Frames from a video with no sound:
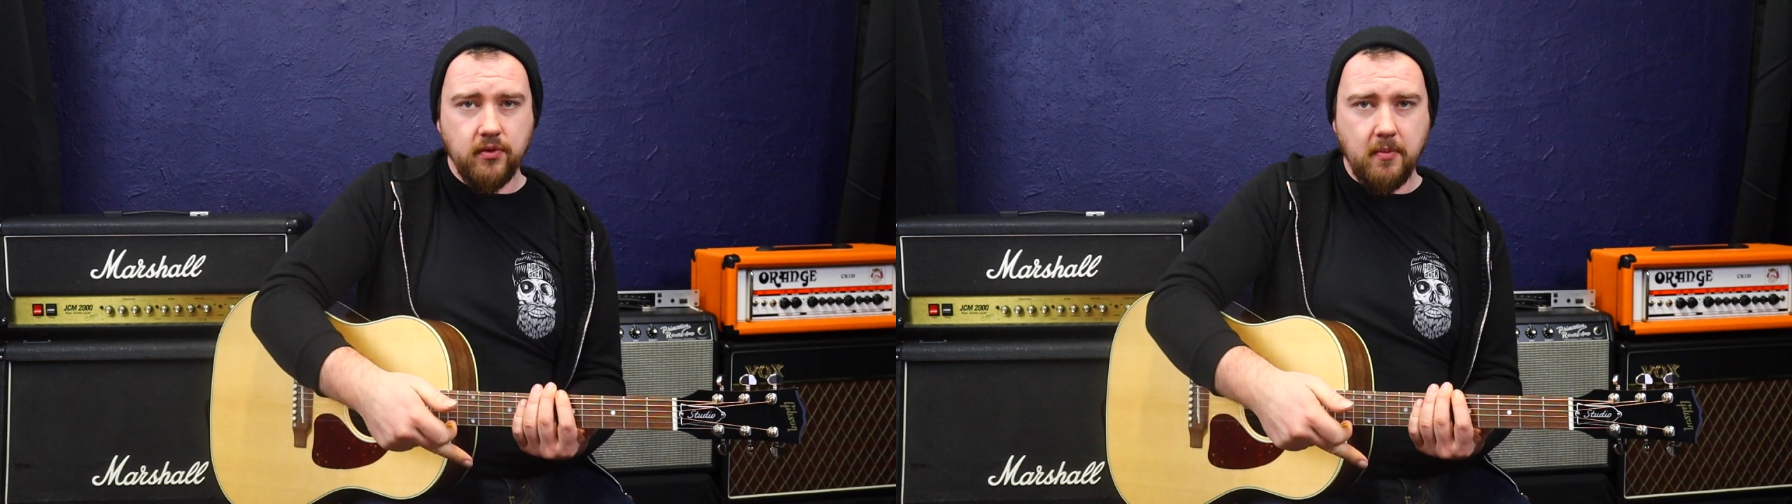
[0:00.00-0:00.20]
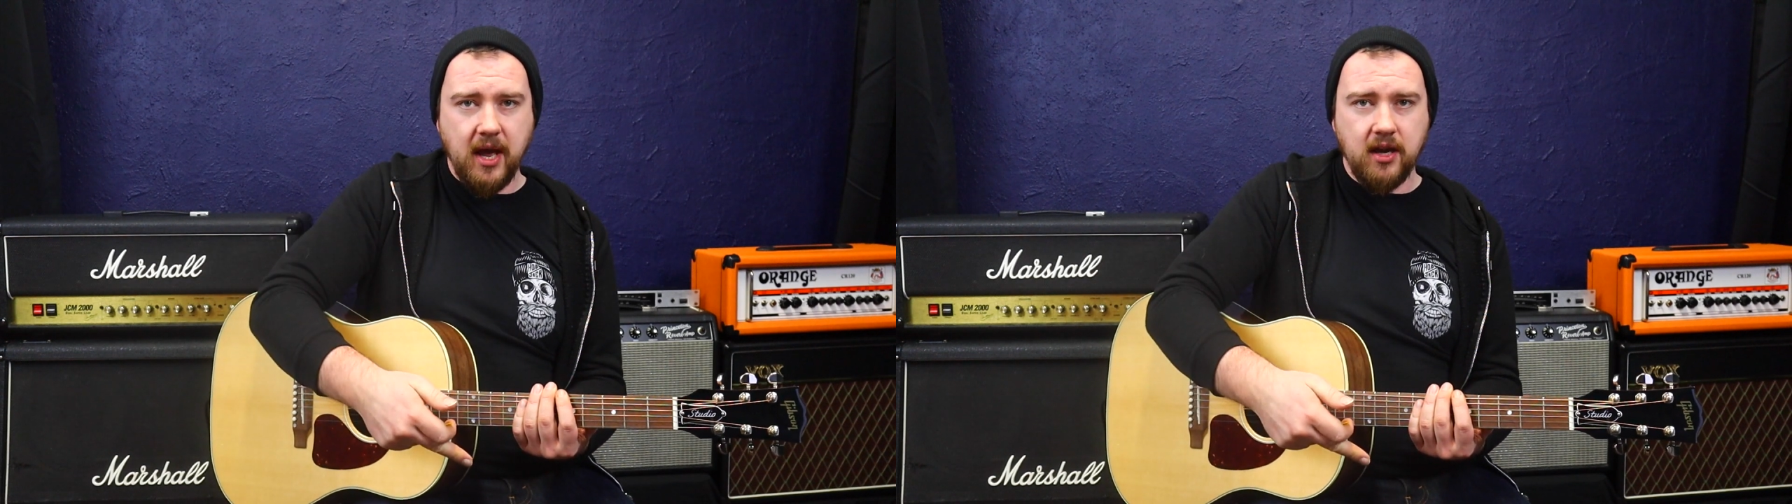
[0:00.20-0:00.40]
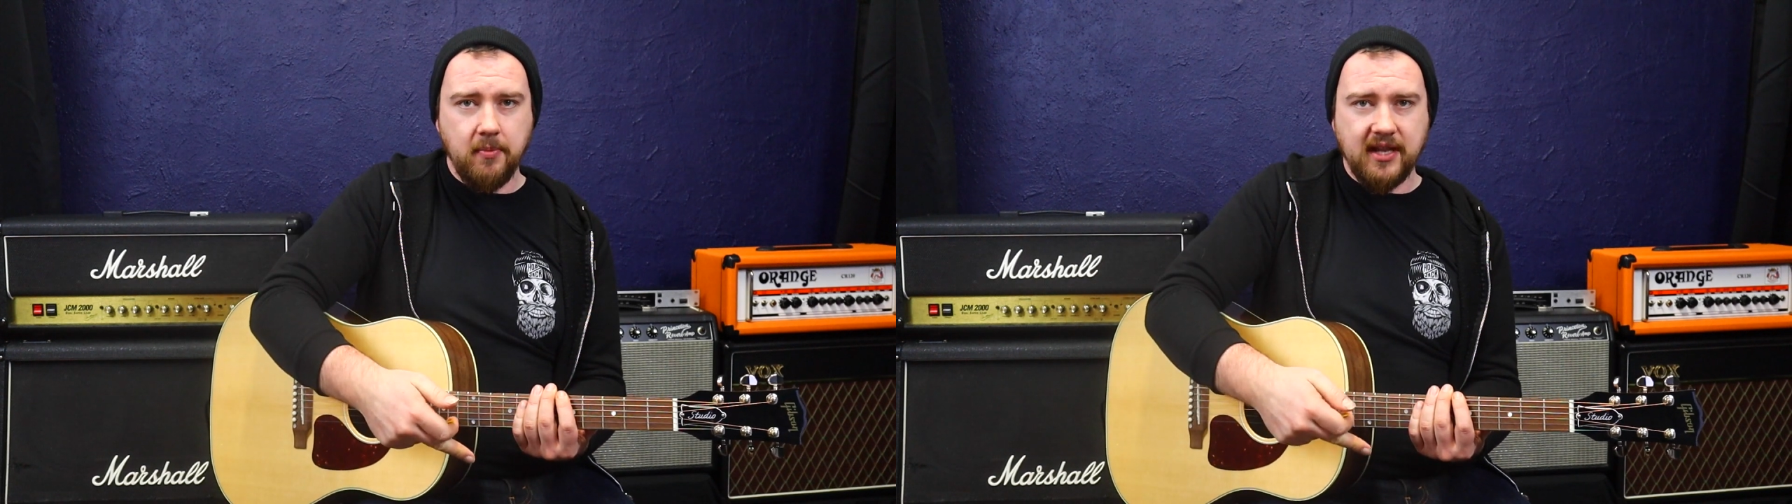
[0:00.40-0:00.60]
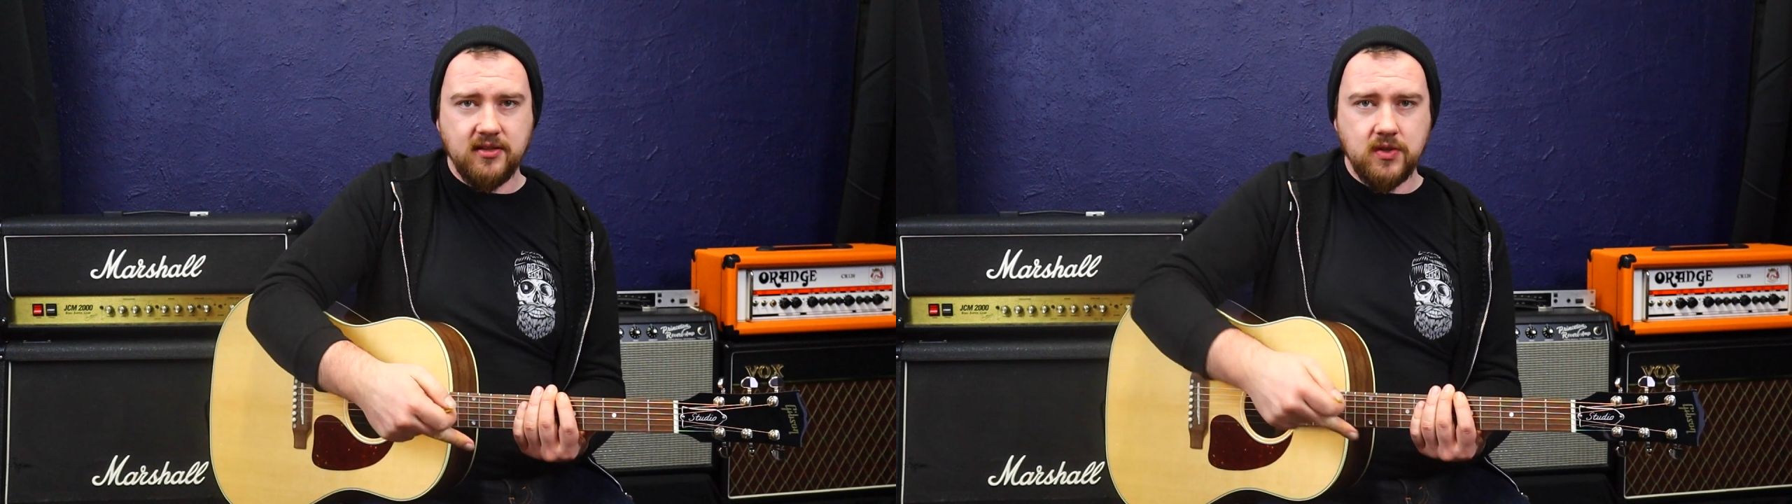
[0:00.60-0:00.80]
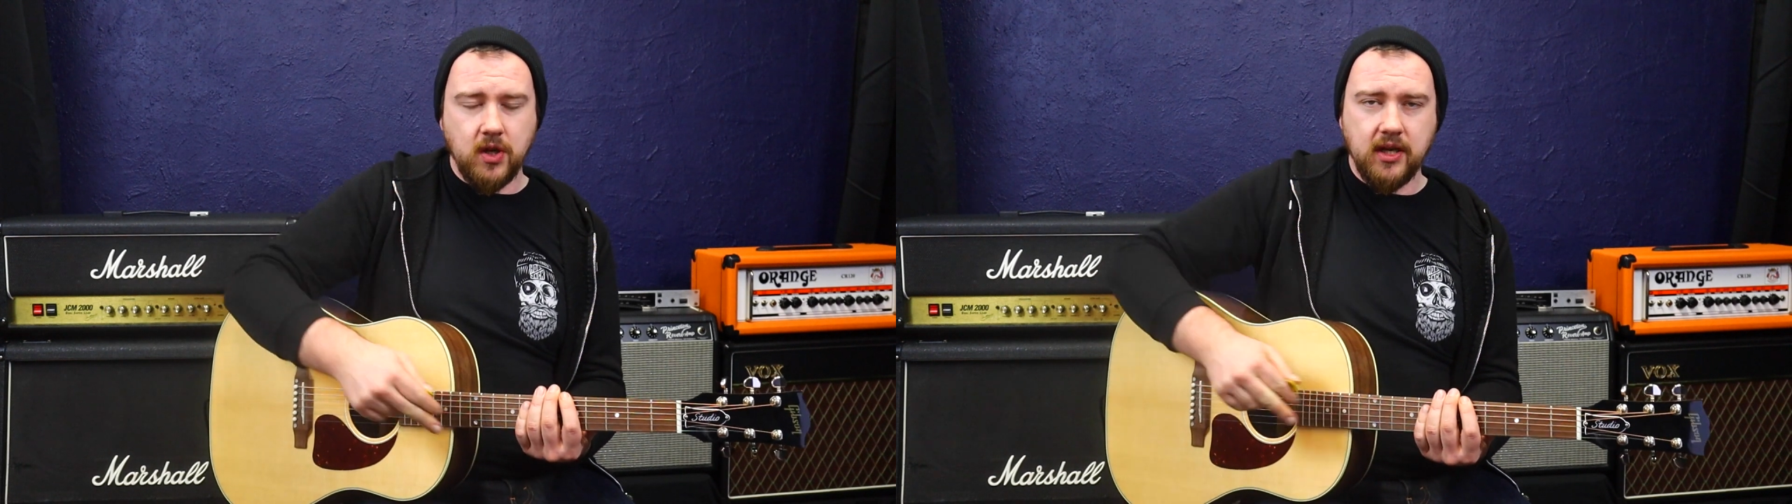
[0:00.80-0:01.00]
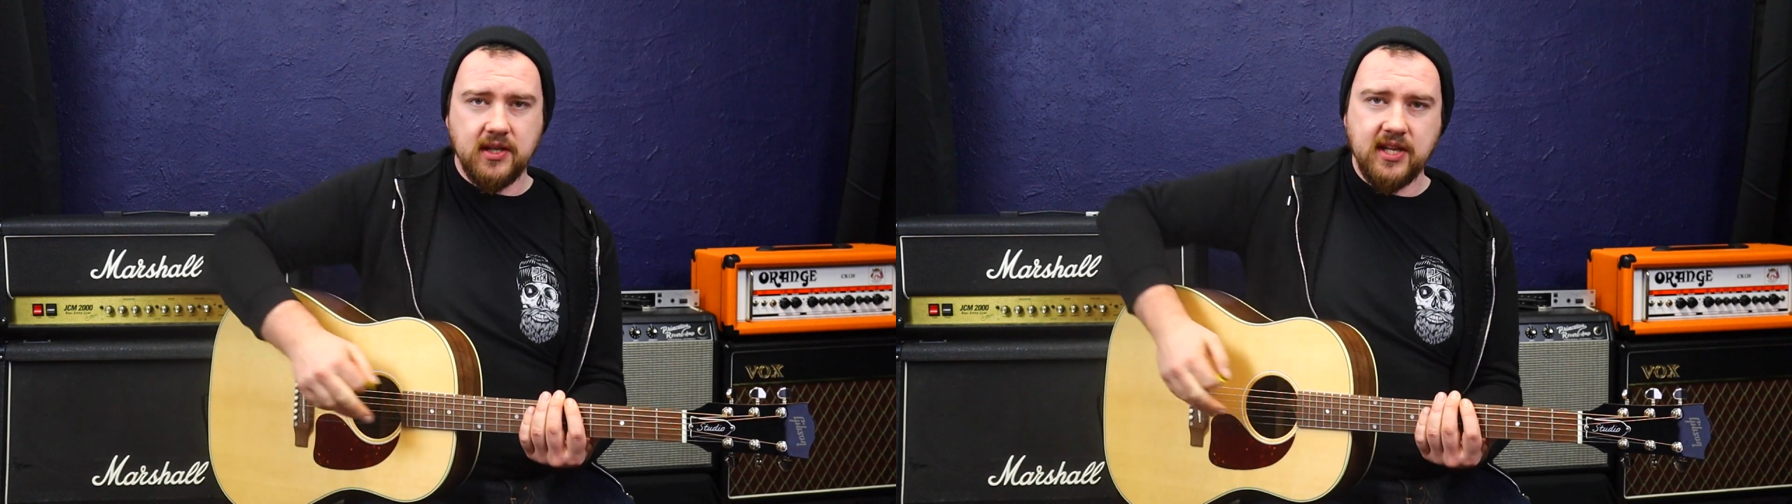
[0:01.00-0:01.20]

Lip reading: the minor pentatonic